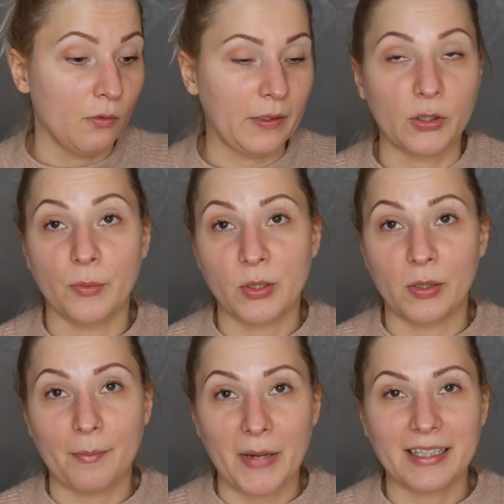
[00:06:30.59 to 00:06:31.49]
what comes to
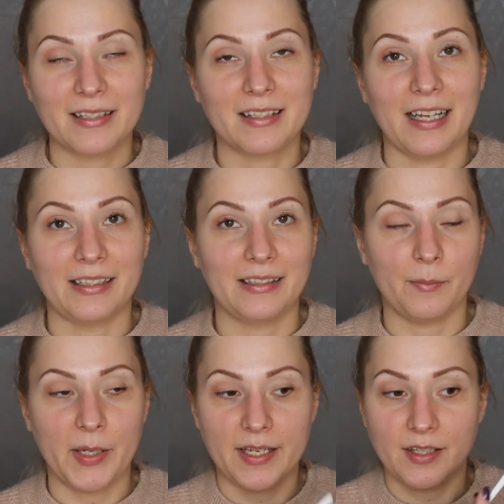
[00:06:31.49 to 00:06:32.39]
the mattes and the
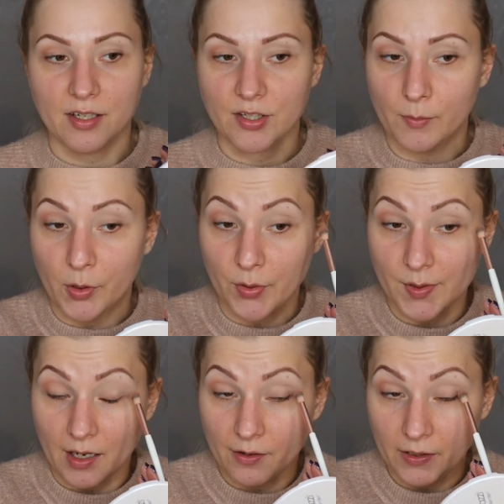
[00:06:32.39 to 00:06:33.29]
basic
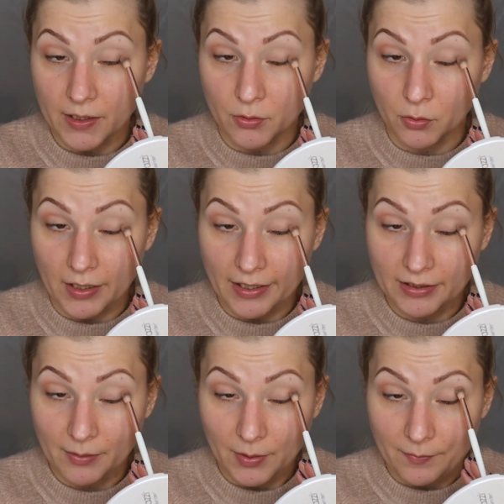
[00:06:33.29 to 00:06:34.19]
shimmers, I really do like
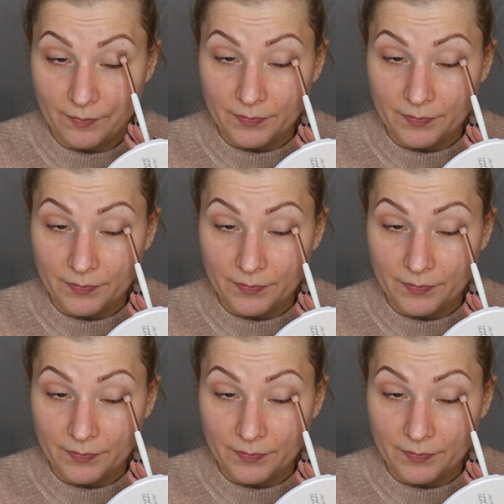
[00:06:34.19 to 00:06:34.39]
them.